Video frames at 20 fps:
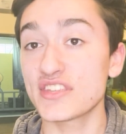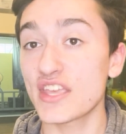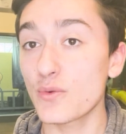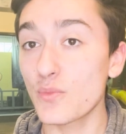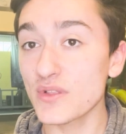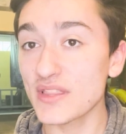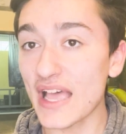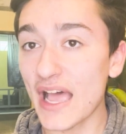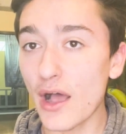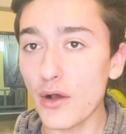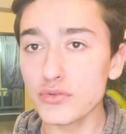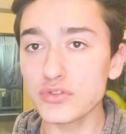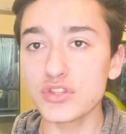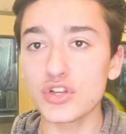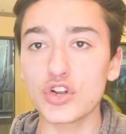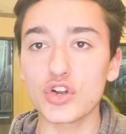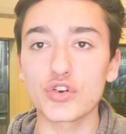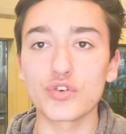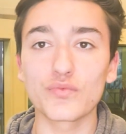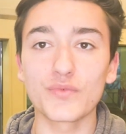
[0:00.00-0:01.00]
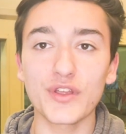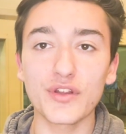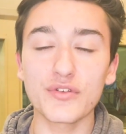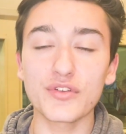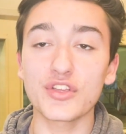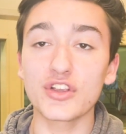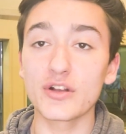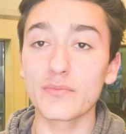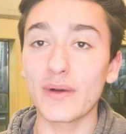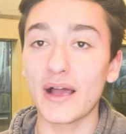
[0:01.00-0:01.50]
And without the career
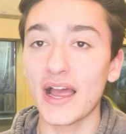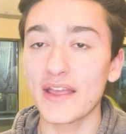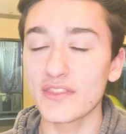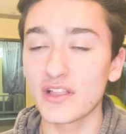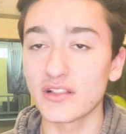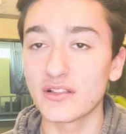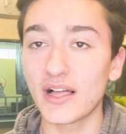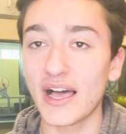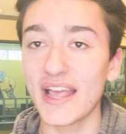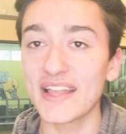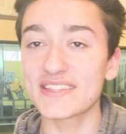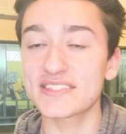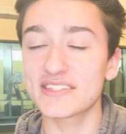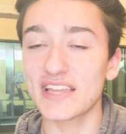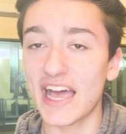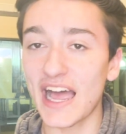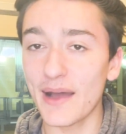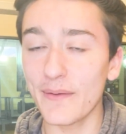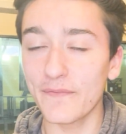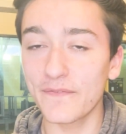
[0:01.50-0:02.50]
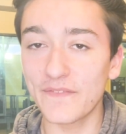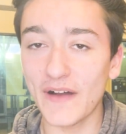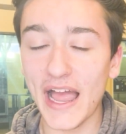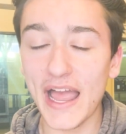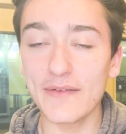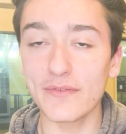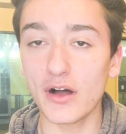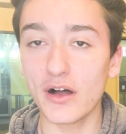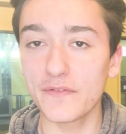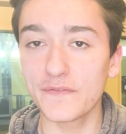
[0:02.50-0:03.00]
year behind the Lions' top
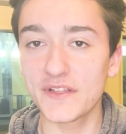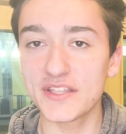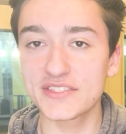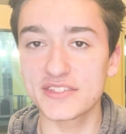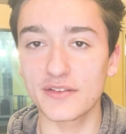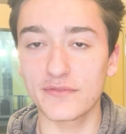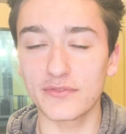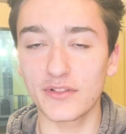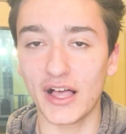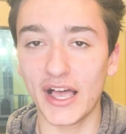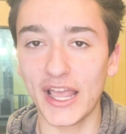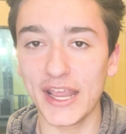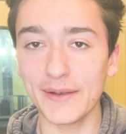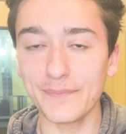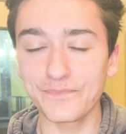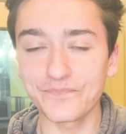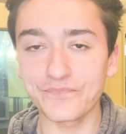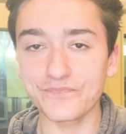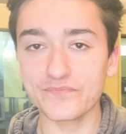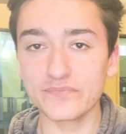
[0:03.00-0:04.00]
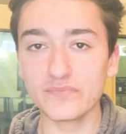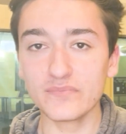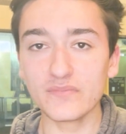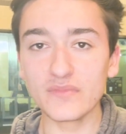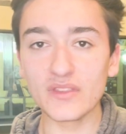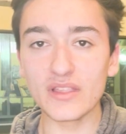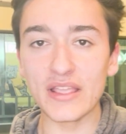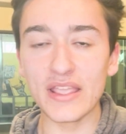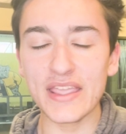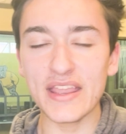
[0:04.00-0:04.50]
five offensive line
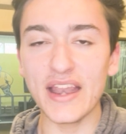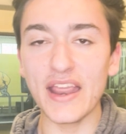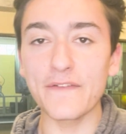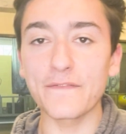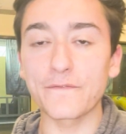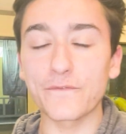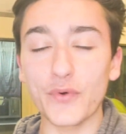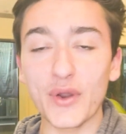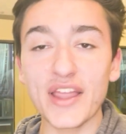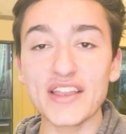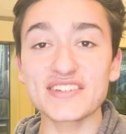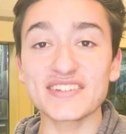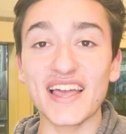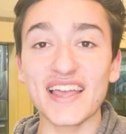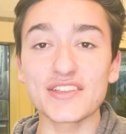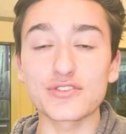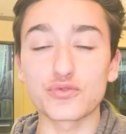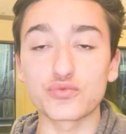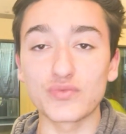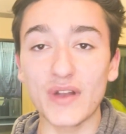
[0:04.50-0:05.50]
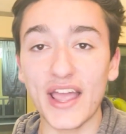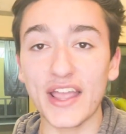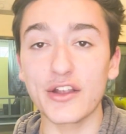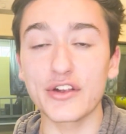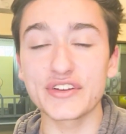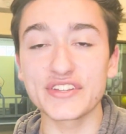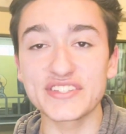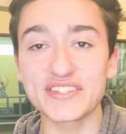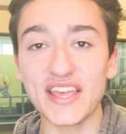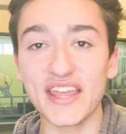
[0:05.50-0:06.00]
and a franchise
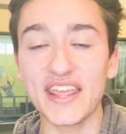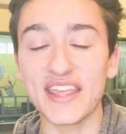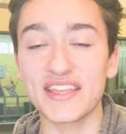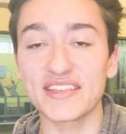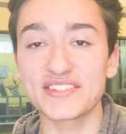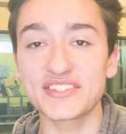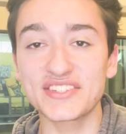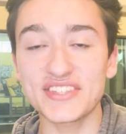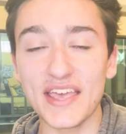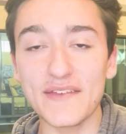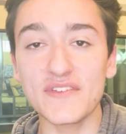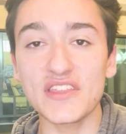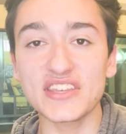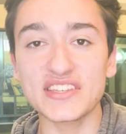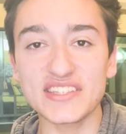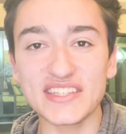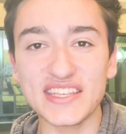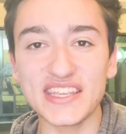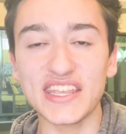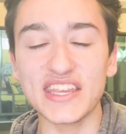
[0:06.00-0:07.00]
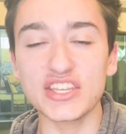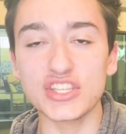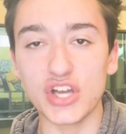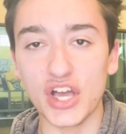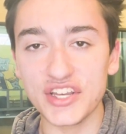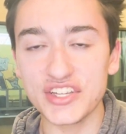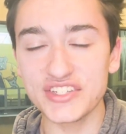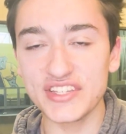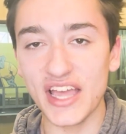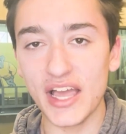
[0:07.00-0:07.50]
record setting 17
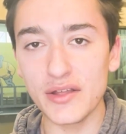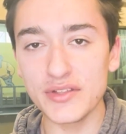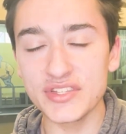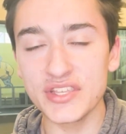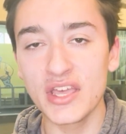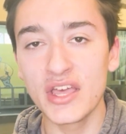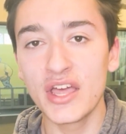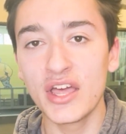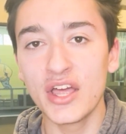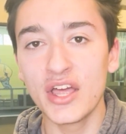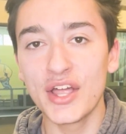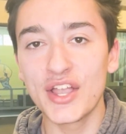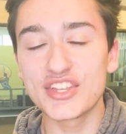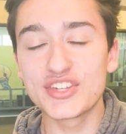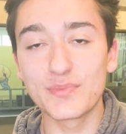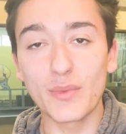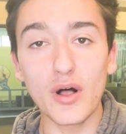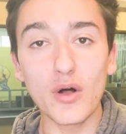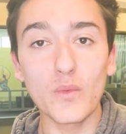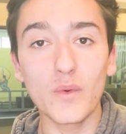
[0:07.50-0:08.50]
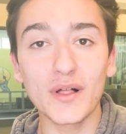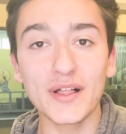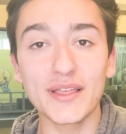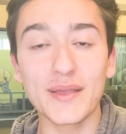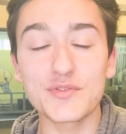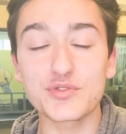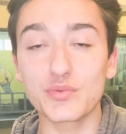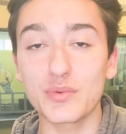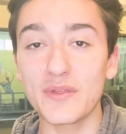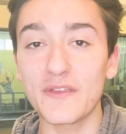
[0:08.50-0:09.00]
touchdowns, Jamaal
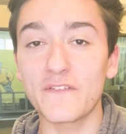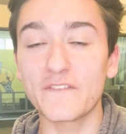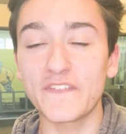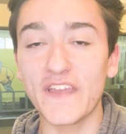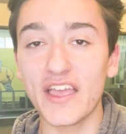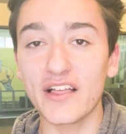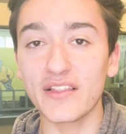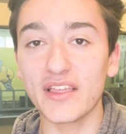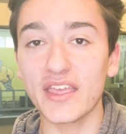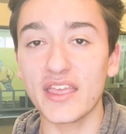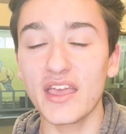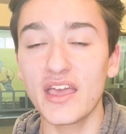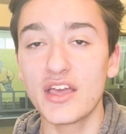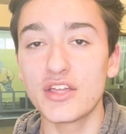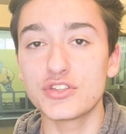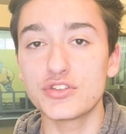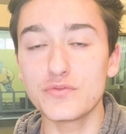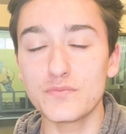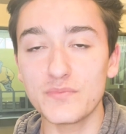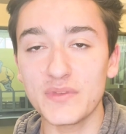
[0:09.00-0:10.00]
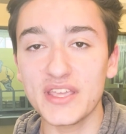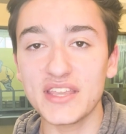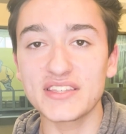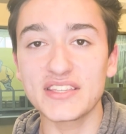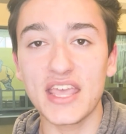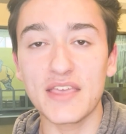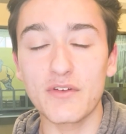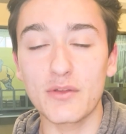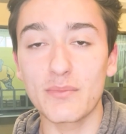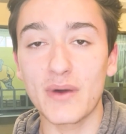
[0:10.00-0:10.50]
Williams would be failing to meet
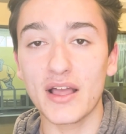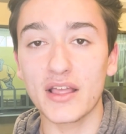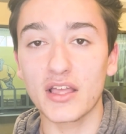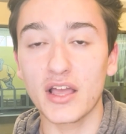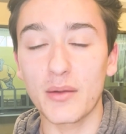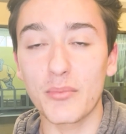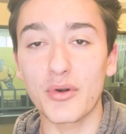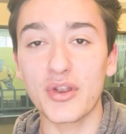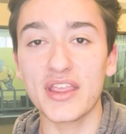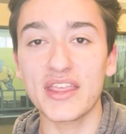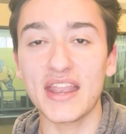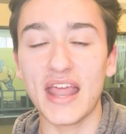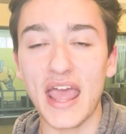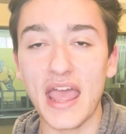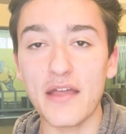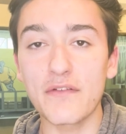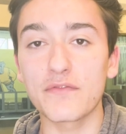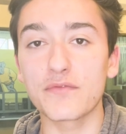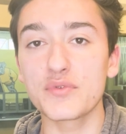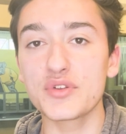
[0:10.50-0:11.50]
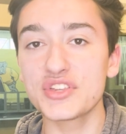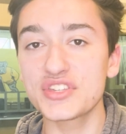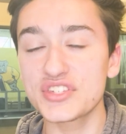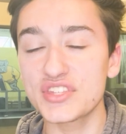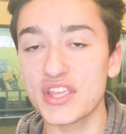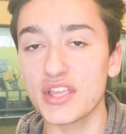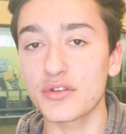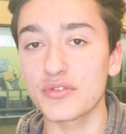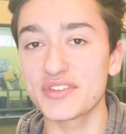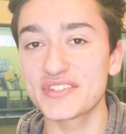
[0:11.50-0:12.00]
David Montgomery in every
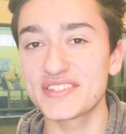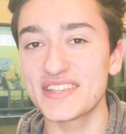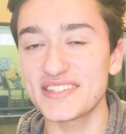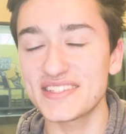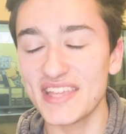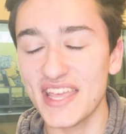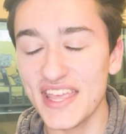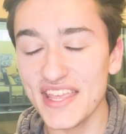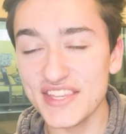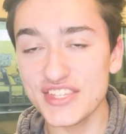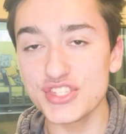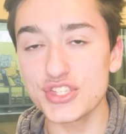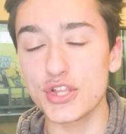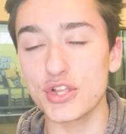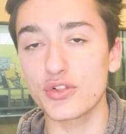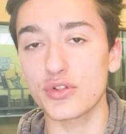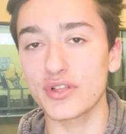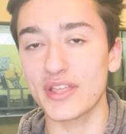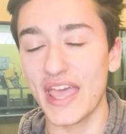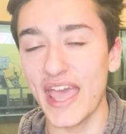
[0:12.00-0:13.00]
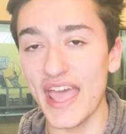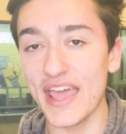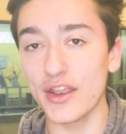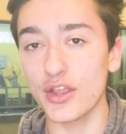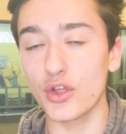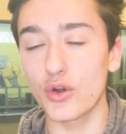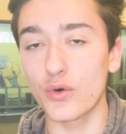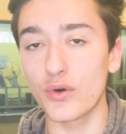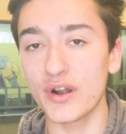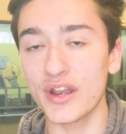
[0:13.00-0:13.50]
single statistical
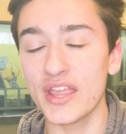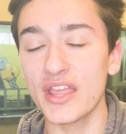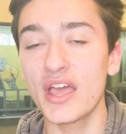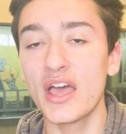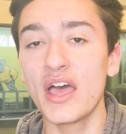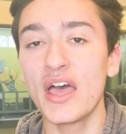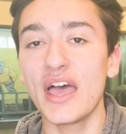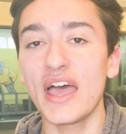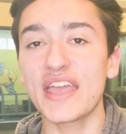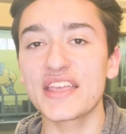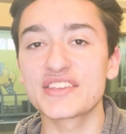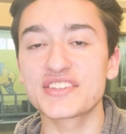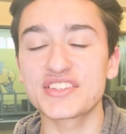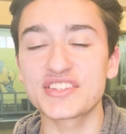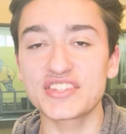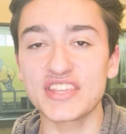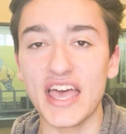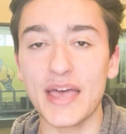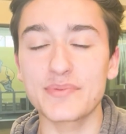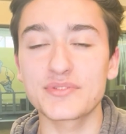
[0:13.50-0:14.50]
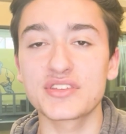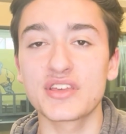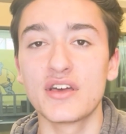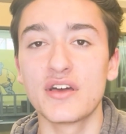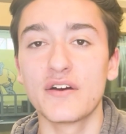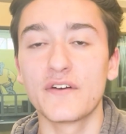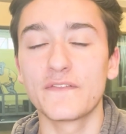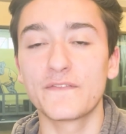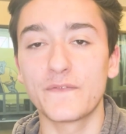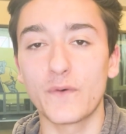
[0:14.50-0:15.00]
category except
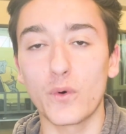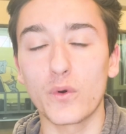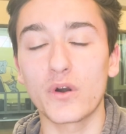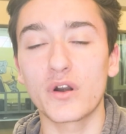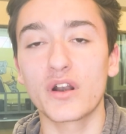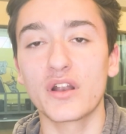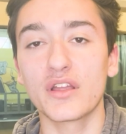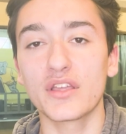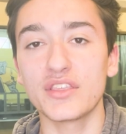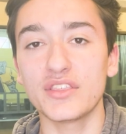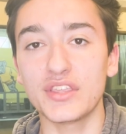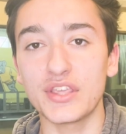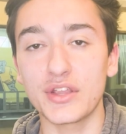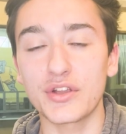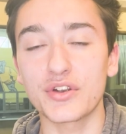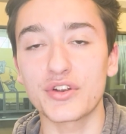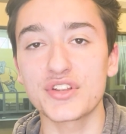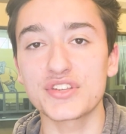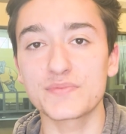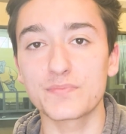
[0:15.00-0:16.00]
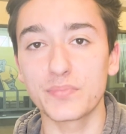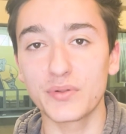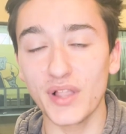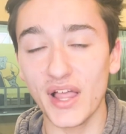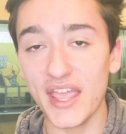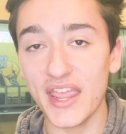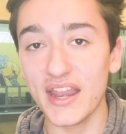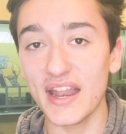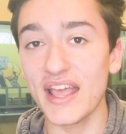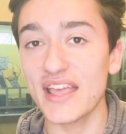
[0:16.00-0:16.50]
for years
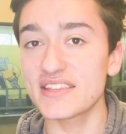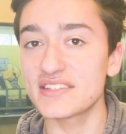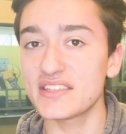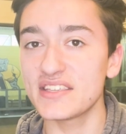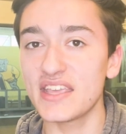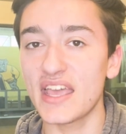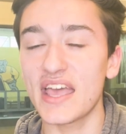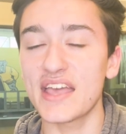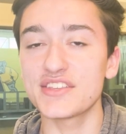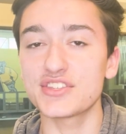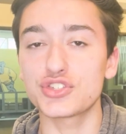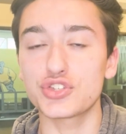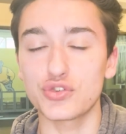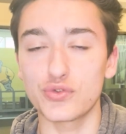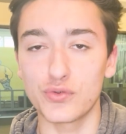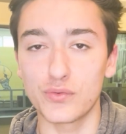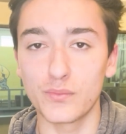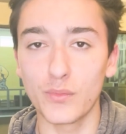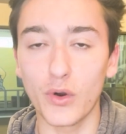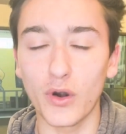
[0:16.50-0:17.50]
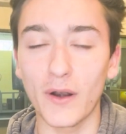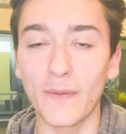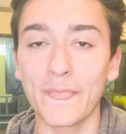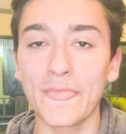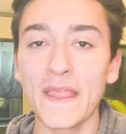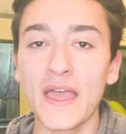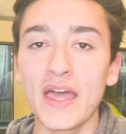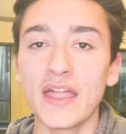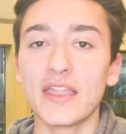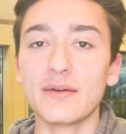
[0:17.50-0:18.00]
played, as he has two more.
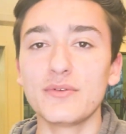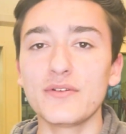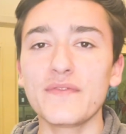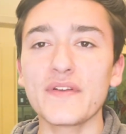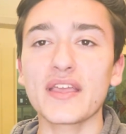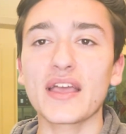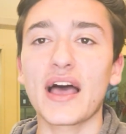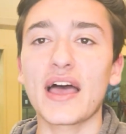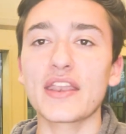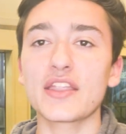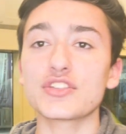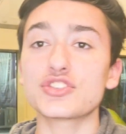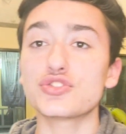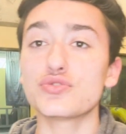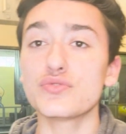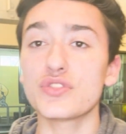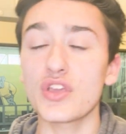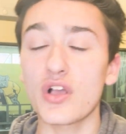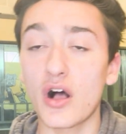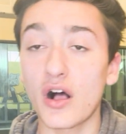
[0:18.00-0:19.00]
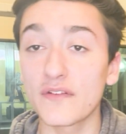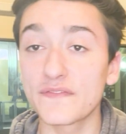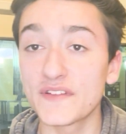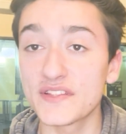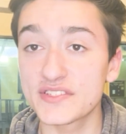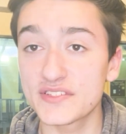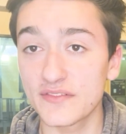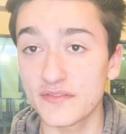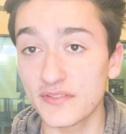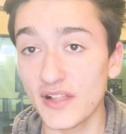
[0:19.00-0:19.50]
And moving on to the
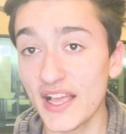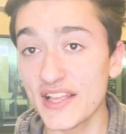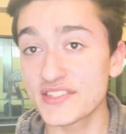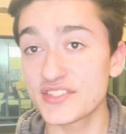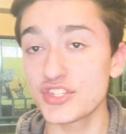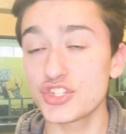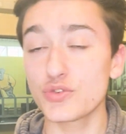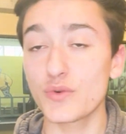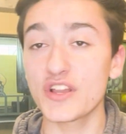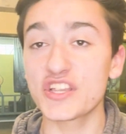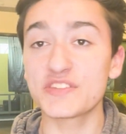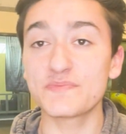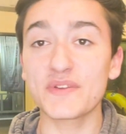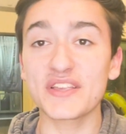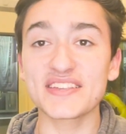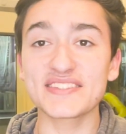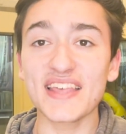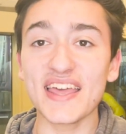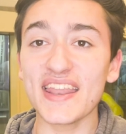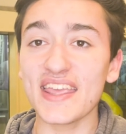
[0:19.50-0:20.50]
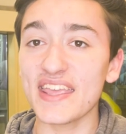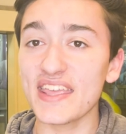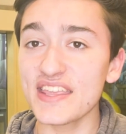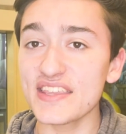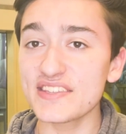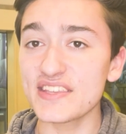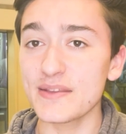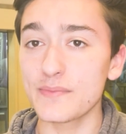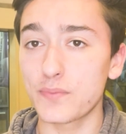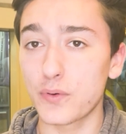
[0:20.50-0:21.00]
offensive line situation, because that
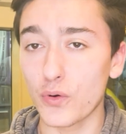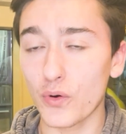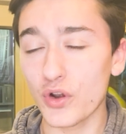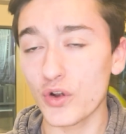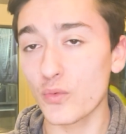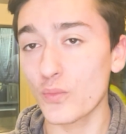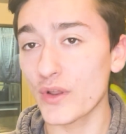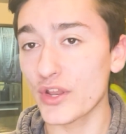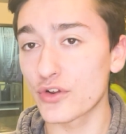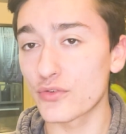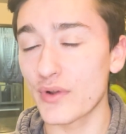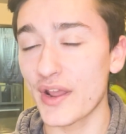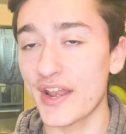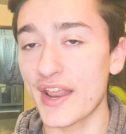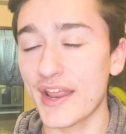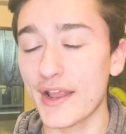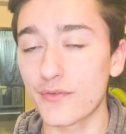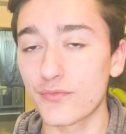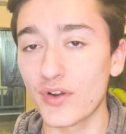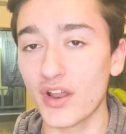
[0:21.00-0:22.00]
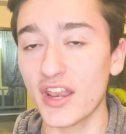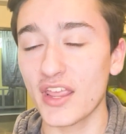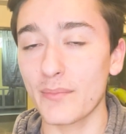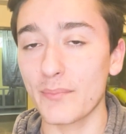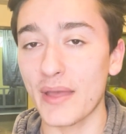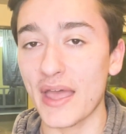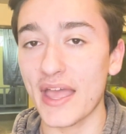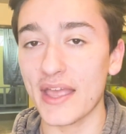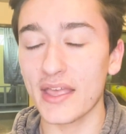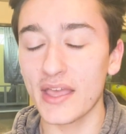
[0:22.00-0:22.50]
is important when grading a running
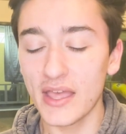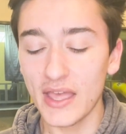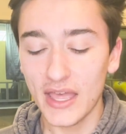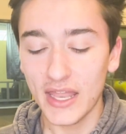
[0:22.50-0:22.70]
back.